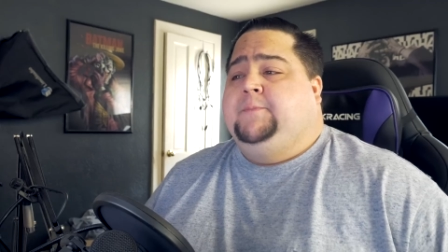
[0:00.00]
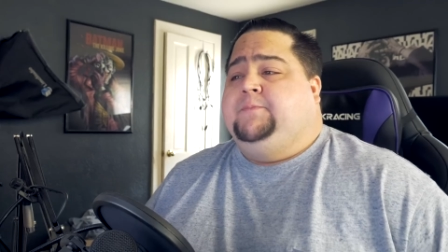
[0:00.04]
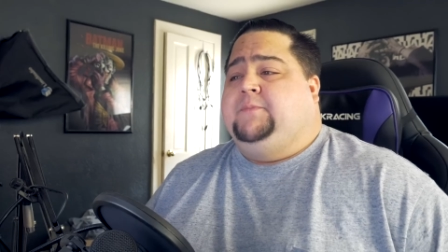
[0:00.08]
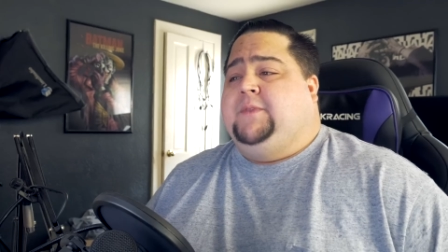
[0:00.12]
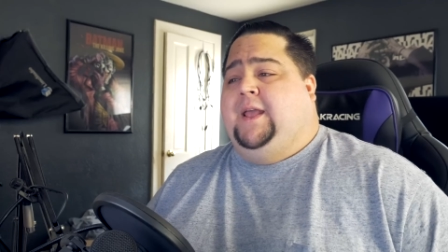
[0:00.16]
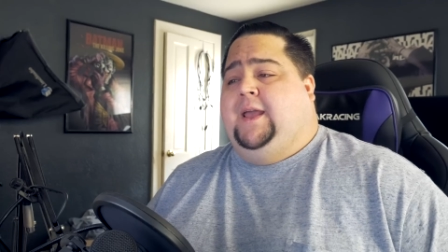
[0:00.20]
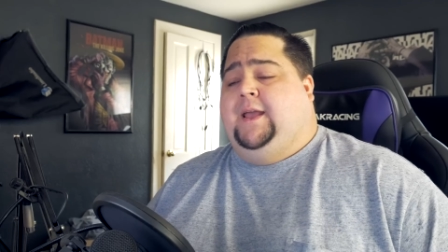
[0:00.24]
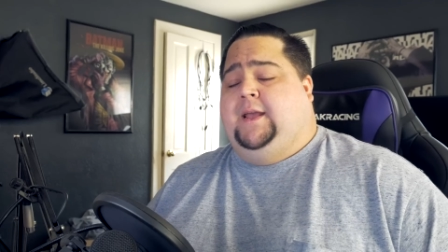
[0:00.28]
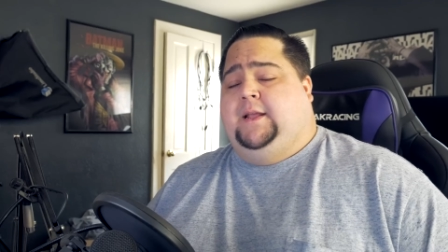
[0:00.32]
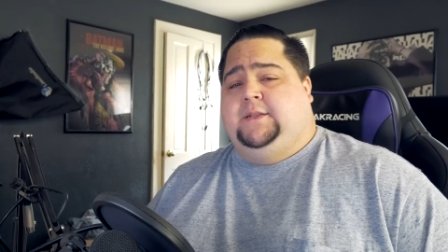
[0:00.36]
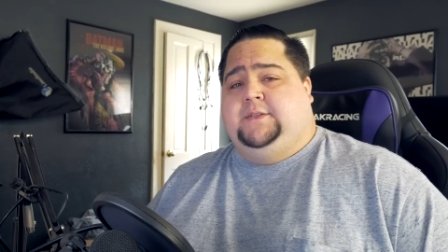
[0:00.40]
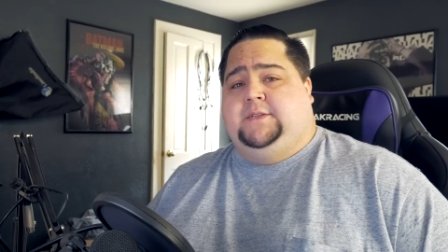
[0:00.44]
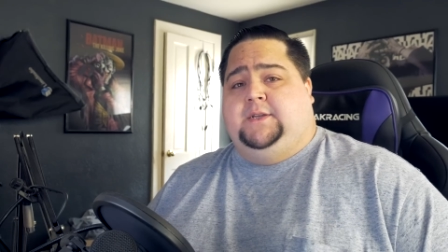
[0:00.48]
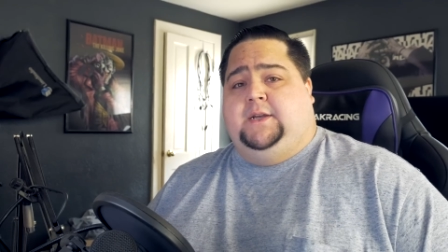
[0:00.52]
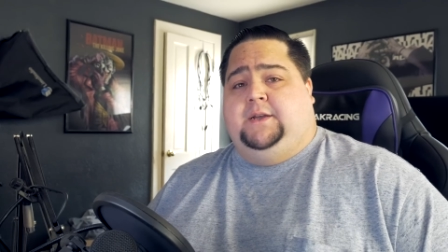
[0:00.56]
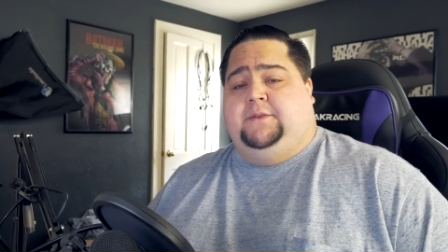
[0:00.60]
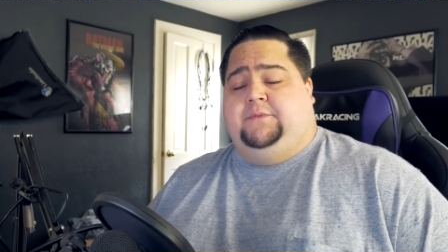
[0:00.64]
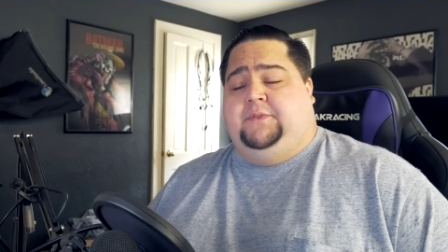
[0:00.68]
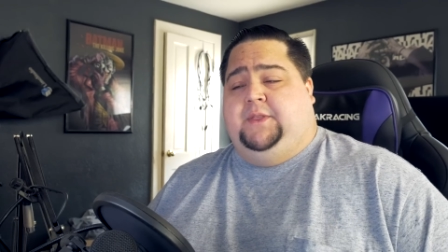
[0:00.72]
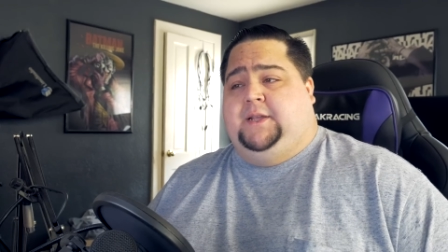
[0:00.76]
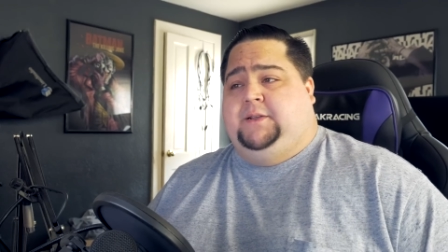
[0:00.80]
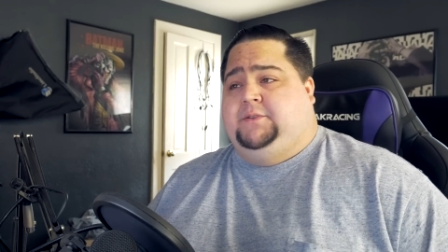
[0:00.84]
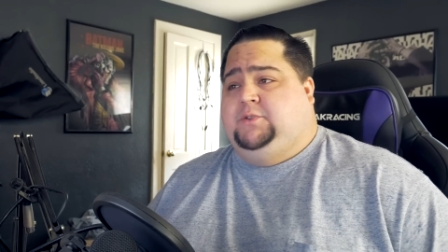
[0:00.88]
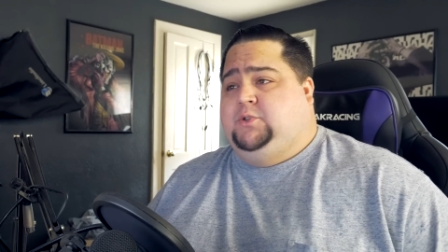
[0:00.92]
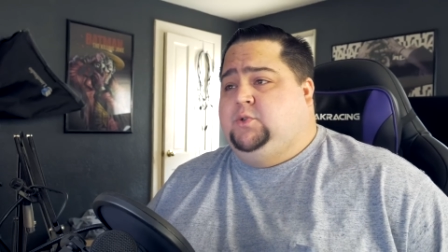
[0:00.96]
and uh,
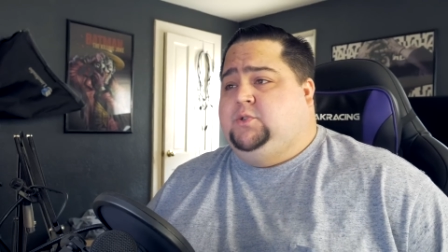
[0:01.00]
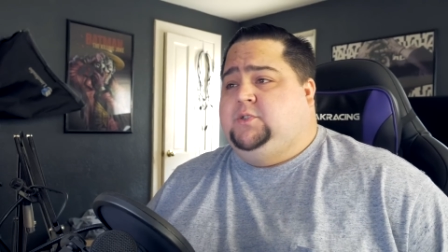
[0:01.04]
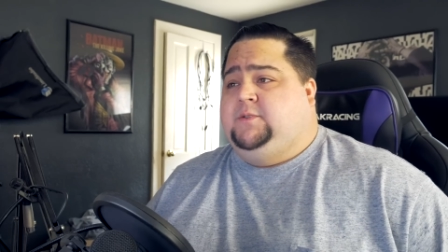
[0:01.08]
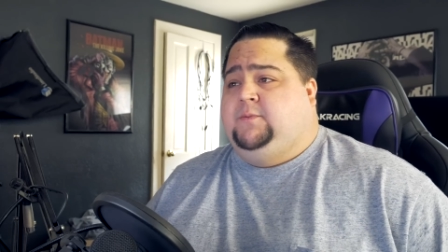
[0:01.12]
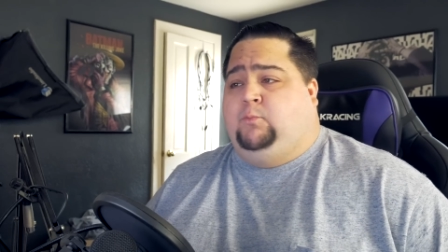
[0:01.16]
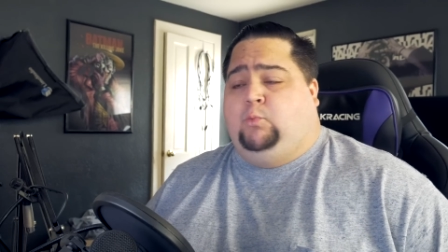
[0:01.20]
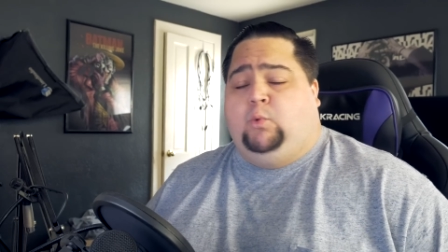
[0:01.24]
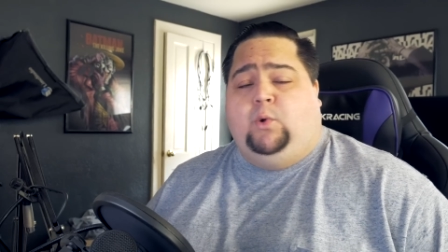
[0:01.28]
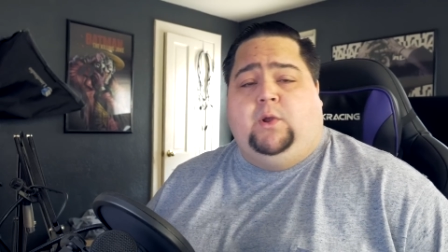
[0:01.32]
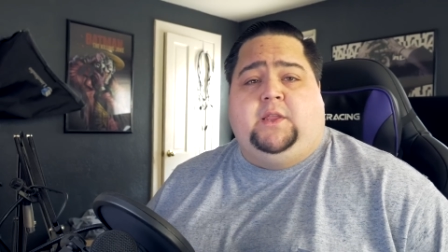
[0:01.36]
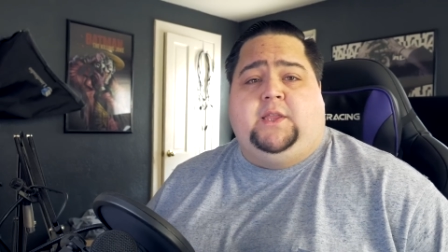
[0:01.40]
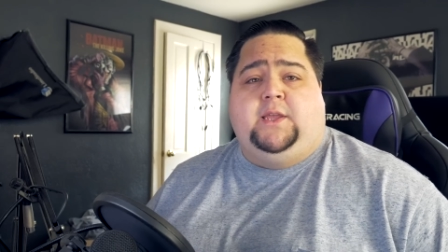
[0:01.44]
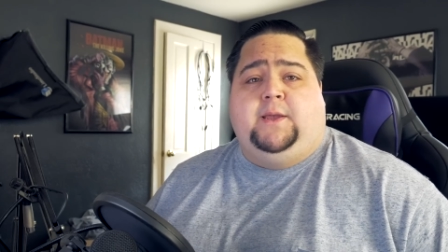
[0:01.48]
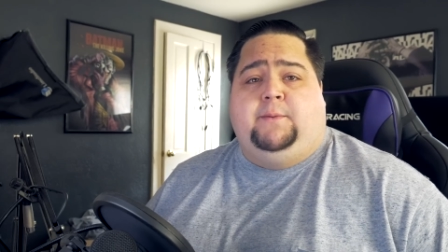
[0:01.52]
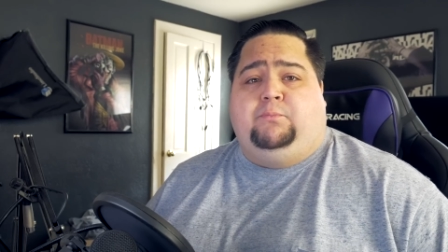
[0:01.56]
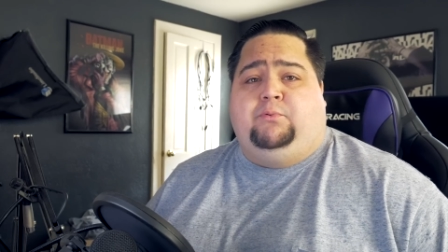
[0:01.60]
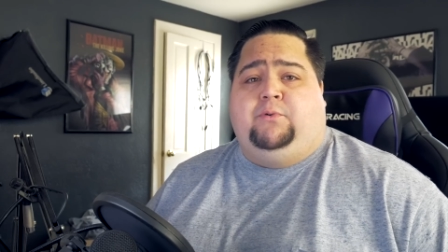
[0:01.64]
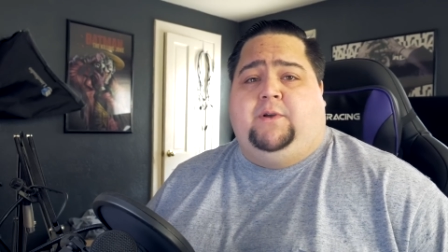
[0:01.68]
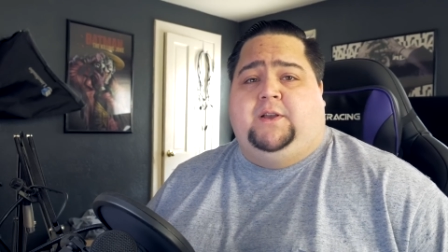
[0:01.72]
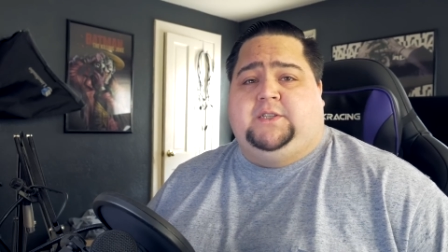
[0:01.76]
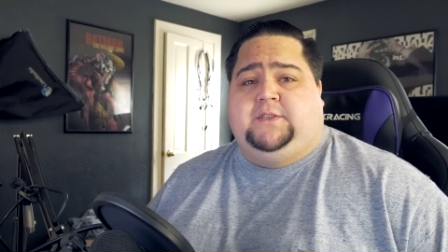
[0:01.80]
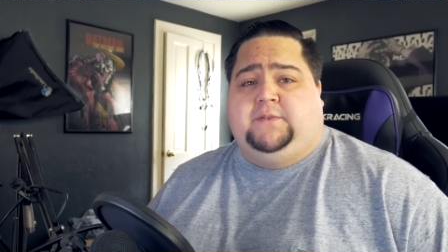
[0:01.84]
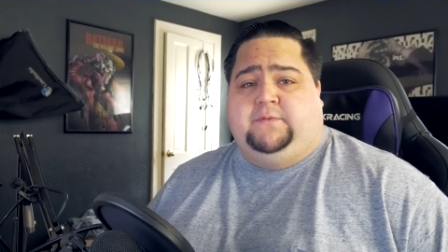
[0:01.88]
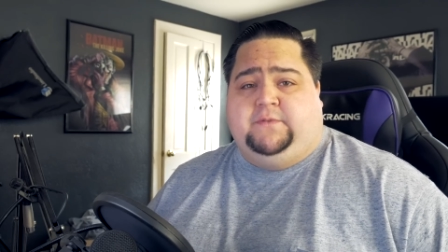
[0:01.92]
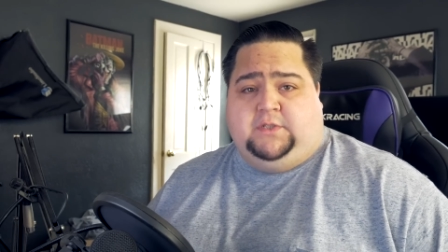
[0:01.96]
they do some really
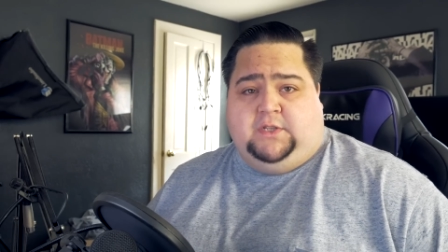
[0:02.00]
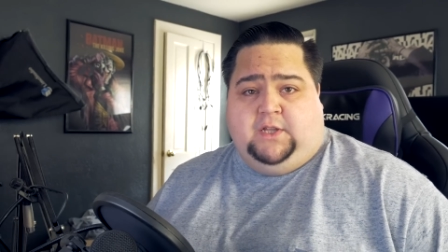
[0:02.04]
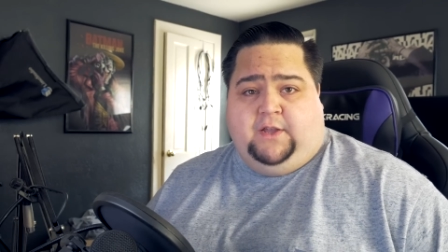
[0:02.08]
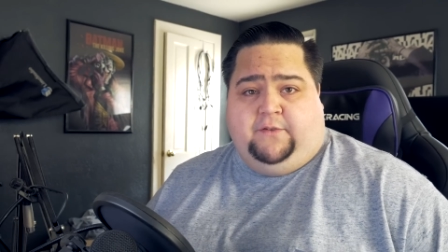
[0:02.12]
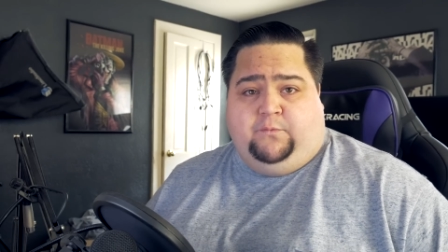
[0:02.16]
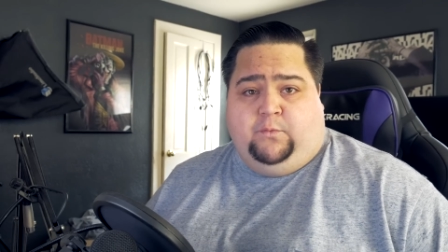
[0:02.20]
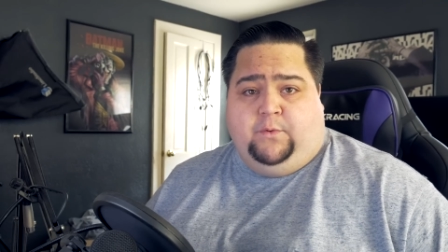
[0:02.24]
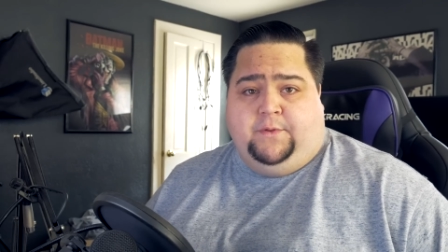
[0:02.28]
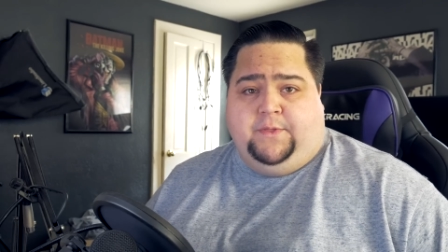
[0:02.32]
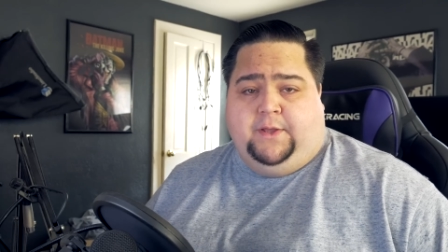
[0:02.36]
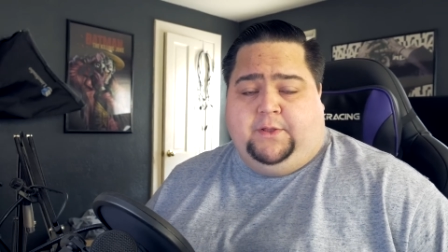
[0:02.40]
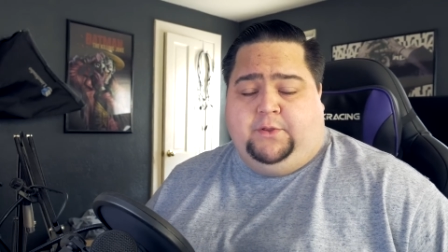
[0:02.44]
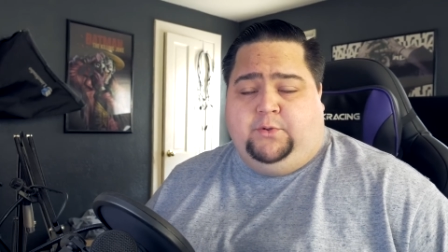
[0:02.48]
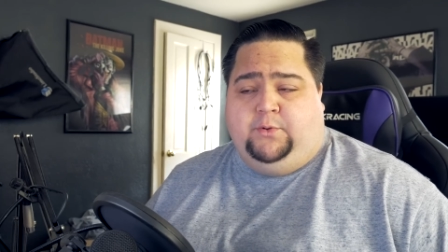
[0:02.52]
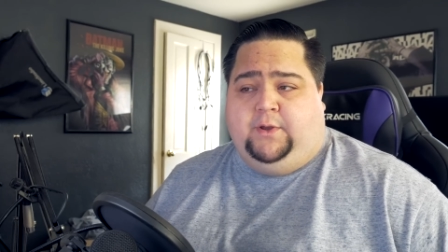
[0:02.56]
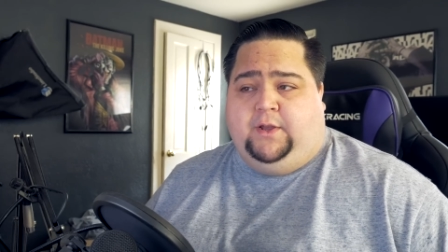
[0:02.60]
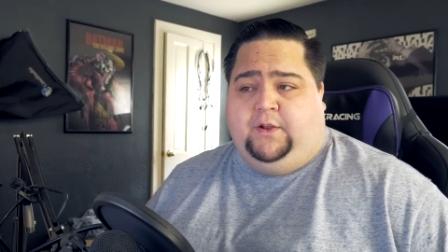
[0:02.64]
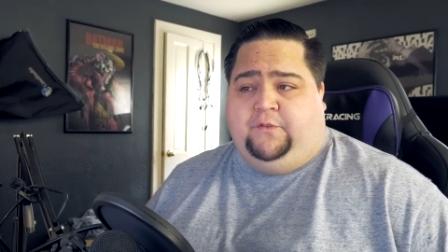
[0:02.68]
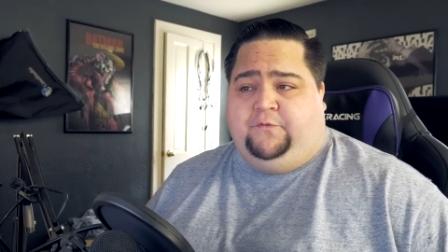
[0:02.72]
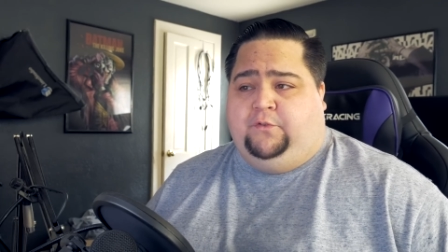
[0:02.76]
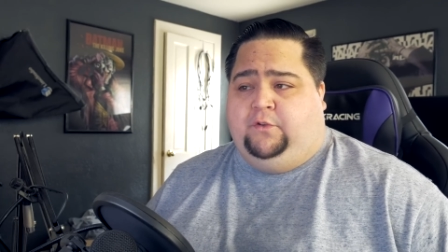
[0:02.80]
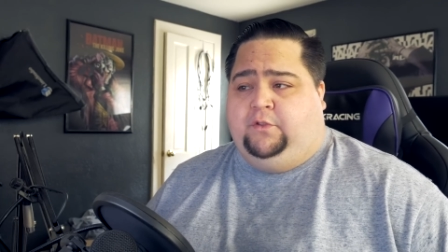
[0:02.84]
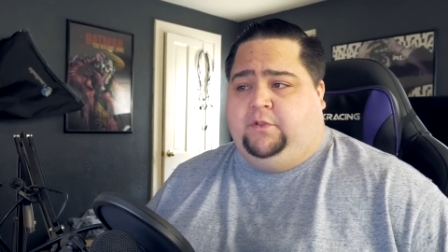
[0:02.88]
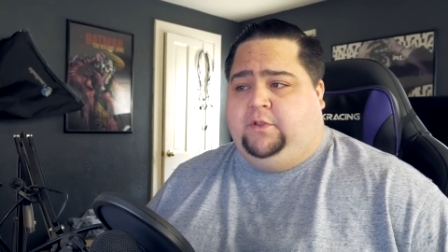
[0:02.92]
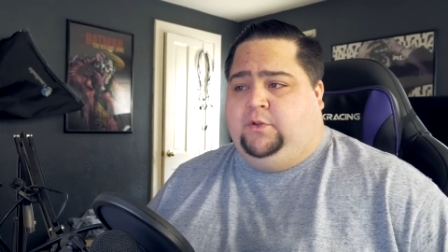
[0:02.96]
impressive stuff when they do get
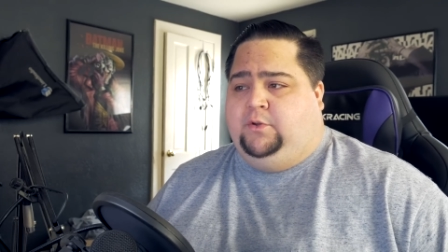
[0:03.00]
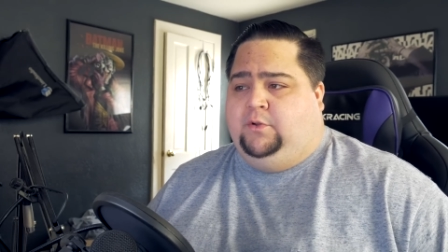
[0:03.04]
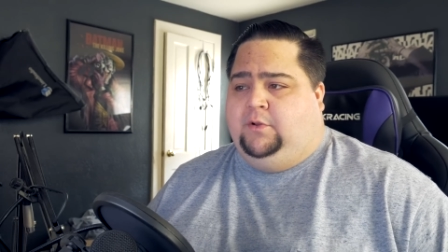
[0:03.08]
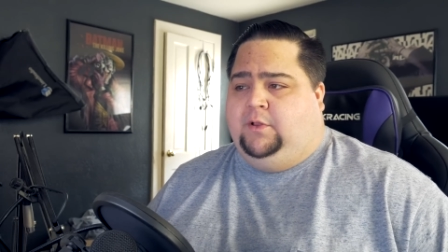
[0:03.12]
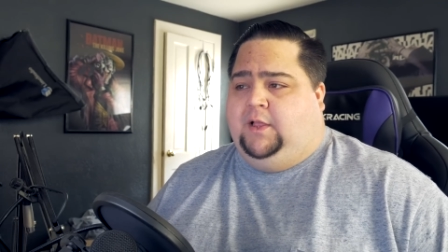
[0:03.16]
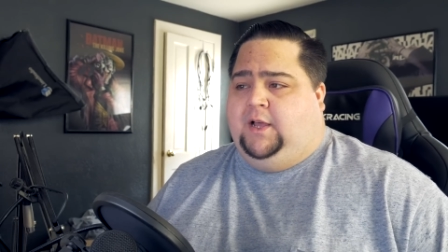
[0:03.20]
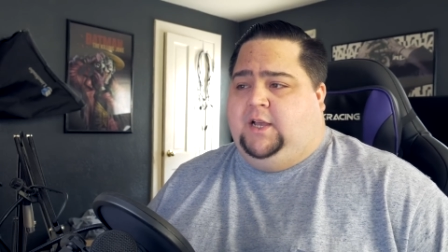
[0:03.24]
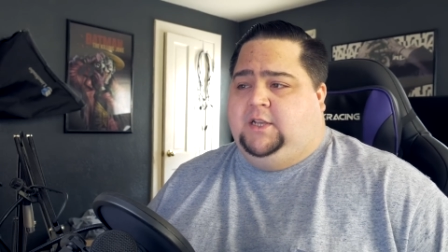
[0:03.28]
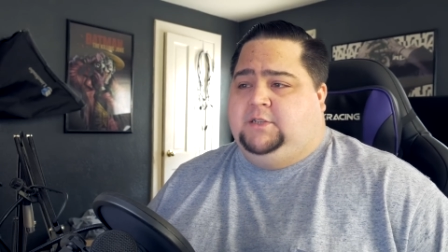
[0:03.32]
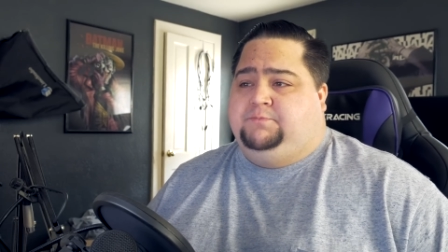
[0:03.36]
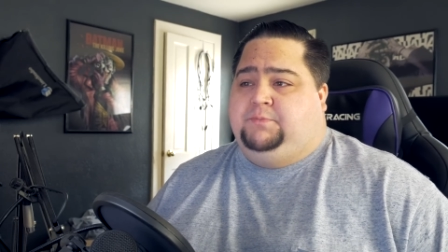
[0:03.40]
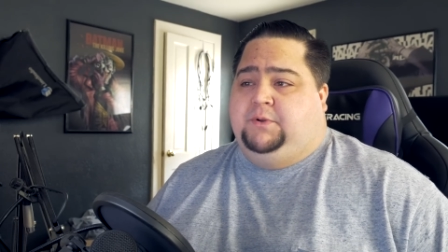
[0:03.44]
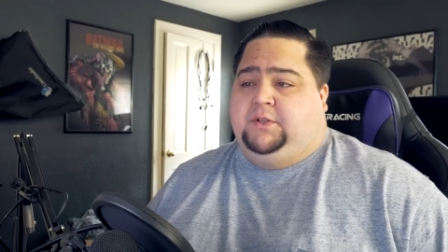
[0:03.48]
fully utilized.